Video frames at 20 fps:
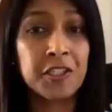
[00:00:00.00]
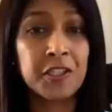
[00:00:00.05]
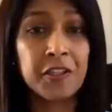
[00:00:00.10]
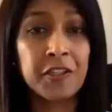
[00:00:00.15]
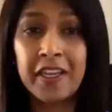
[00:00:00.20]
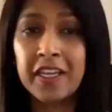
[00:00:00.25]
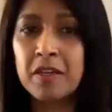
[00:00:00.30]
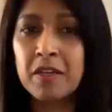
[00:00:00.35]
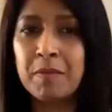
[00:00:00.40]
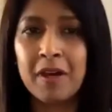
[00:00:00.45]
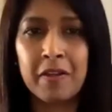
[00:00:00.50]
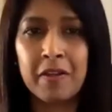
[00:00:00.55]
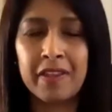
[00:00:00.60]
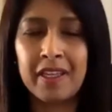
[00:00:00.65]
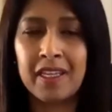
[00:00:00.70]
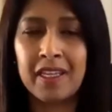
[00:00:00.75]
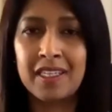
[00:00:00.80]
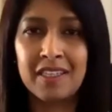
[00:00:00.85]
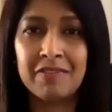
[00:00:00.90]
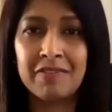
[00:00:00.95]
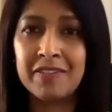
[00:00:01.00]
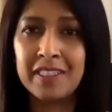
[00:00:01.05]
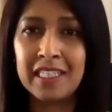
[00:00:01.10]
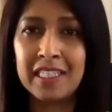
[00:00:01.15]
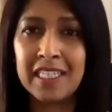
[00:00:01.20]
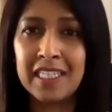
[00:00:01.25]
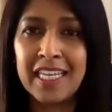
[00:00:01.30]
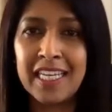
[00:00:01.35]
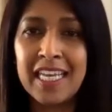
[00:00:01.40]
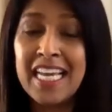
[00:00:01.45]
to think about there
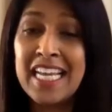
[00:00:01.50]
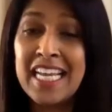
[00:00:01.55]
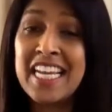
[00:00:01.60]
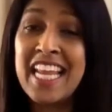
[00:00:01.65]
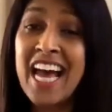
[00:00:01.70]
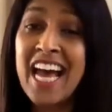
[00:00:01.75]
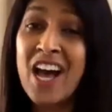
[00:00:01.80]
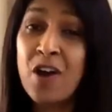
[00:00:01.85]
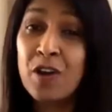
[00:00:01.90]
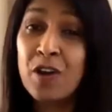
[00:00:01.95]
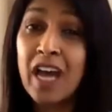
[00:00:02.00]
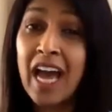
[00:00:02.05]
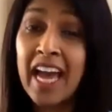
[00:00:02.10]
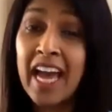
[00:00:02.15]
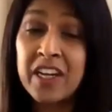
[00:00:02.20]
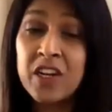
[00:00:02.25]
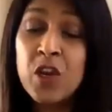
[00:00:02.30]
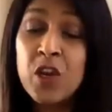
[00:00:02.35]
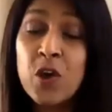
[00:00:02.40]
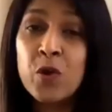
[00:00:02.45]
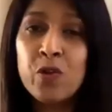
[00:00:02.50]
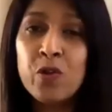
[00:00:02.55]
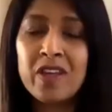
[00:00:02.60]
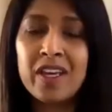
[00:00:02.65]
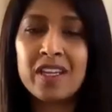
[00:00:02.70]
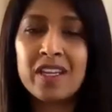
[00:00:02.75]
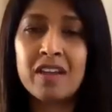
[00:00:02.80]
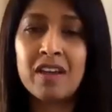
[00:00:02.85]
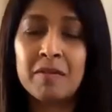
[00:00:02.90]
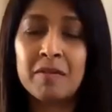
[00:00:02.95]
definitely now i know
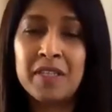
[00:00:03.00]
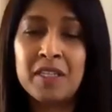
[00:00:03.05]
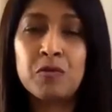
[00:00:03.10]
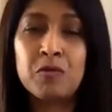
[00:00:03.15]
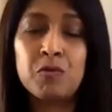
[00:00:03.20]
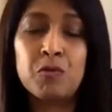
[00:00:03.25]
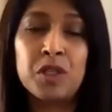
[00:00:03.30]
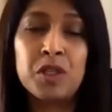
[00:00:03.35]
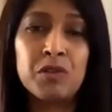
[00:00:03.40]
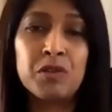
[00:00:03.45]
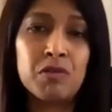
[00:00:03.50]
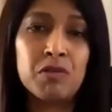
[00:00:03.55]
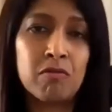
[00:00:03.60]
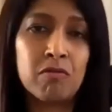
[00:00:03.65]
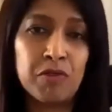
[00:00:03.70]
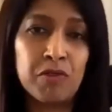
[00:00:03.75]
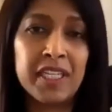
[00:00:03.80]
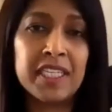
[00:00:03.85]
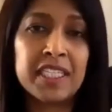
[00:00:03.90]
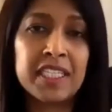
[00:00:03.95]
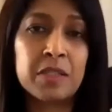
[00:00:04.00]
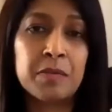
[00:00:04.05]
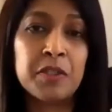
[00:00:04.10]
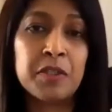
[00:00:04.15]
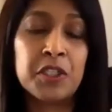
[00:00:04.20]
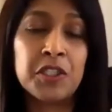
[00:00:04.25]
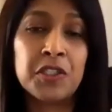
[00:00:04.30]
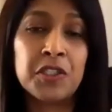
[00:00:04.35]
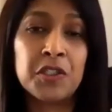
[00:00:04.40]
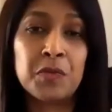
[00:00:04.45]
that i mean with Reed
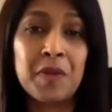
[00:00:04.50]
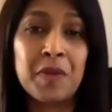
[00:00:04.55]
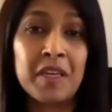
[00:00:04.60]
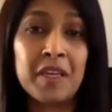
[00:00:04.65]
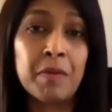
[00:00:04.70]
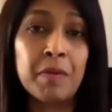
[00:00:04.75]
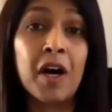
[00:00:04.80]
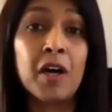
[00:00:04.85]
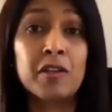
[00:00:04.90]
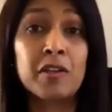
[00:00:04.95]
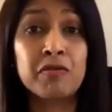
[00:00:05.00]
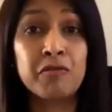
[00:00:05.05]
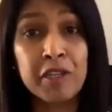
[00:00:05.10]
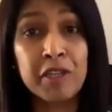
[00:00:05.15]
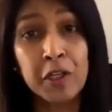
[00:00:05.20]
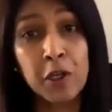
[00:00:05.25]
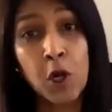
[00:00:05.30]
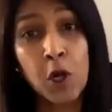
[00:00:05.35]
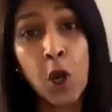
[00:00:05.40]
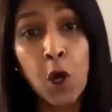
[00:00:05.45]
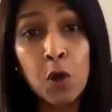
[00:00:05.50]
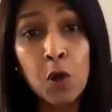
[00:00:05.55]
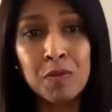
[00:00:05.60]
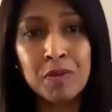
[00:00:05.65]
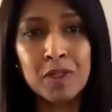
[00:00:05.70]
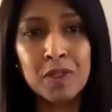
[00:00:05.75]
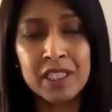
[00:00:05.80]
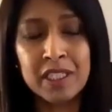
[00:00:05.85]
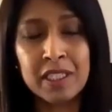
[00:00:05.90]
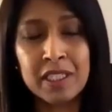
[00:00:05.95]
exhibitions being part of Reed
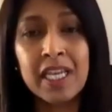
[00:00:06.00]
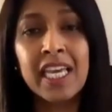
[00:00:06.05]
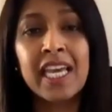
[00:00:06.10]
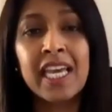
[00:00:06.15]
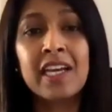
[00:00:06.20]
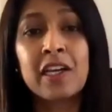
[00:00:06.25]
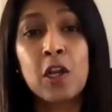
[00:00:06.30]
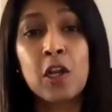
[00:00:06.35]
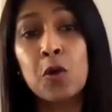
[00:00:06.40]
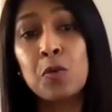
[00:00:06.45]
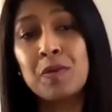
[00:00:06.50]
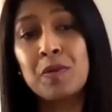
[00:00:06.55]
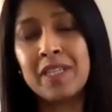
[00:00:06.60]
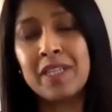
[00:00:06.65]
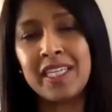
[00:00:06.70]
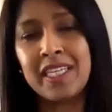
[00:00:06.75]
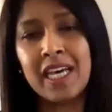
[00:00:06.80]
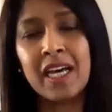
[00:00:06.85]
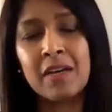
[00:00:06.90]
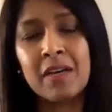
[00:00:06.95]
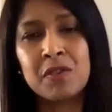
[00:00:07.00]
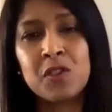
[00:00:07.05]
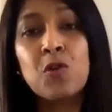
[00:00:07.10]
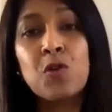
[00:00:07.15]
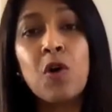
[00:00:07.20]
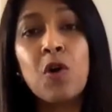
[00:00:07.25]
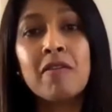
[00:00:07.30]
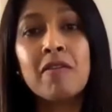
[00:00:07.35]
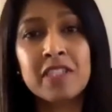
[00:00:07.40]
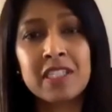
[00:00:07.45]
global globally um, you
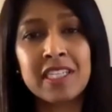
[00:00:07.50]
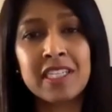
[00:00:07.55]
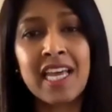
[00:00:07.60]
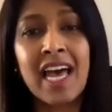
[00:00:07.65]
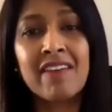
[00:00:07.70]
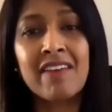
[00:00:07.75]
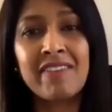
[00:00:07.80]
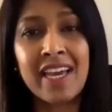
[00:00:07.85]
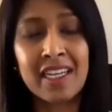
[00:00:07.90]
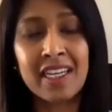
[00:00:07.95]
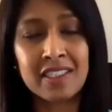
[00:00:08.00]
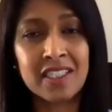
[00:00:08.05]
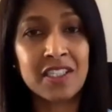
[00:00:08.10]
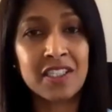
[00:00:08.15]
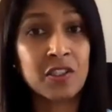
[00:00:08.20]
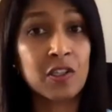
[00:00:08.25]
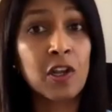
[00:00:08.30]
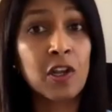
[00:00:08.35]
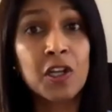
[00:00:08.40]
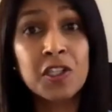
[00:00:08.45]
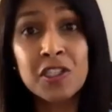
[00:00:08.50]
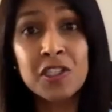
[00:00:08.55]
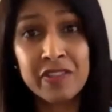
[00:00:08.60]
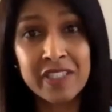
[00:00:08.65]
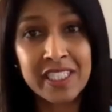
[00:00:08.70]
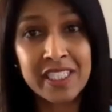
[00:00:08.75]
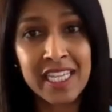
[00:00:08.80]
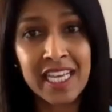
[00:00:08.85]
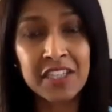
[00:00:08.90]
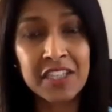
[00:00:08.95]
obviously have access to lots of
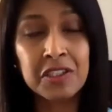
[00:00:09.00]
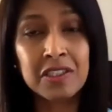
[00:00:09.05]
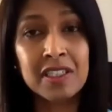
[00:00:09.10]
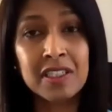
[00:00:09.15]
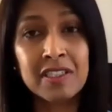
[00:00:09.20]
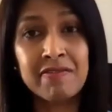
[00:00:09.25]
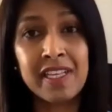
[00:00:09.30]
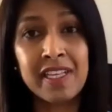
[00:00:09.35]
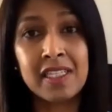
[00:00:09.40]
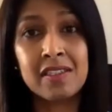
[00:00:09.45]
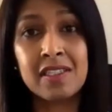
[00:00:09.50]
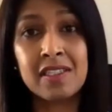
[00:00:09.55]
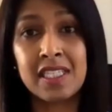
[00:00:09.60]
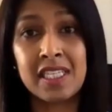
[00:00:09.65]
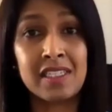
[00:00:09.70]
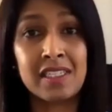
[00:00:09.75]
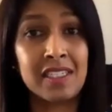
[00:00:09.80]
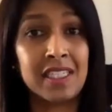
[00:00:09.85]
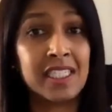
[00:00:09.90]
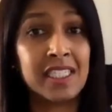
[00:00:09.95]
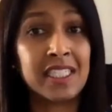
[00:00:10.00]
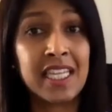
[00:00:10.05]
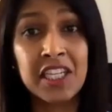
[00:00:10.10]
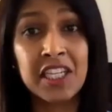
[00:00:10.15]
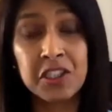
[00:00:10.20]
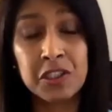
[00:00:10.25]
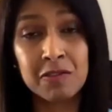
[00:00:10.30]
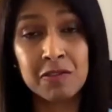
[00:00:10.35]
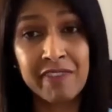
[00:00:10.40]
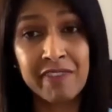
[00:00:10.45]
international events and
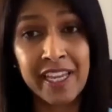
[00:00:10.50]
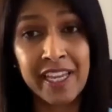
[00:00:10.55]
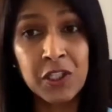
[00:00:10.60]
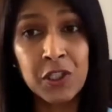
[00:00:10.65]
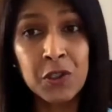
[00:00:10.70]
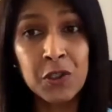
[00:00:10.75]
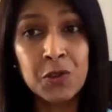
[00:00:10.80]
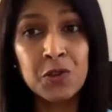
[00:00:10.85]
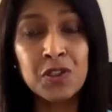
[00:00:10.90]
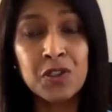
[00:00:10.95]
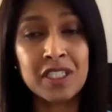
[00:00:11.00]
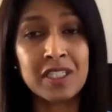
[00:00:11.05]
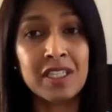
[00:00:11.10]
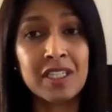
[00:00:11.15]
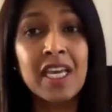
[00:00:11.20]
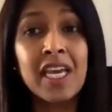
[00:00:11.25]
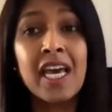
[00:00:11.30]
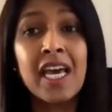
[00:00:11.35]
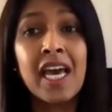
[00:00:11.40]
international venues and